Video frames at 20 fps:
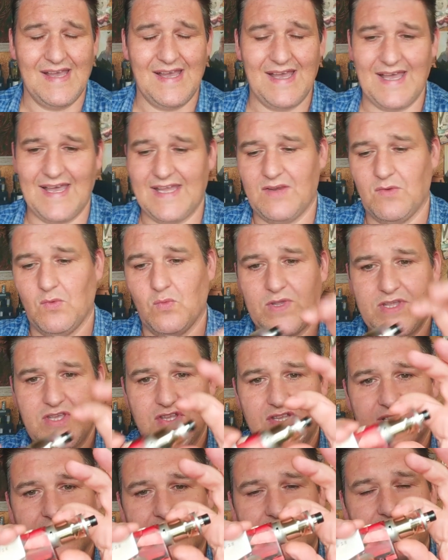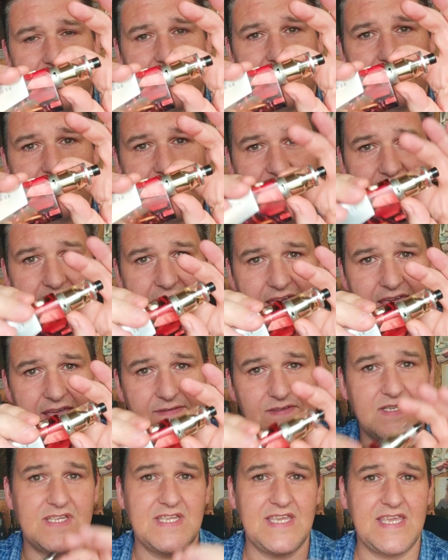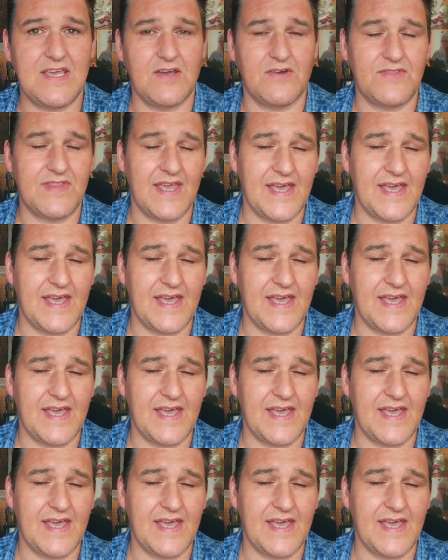and when you turn down the AFC on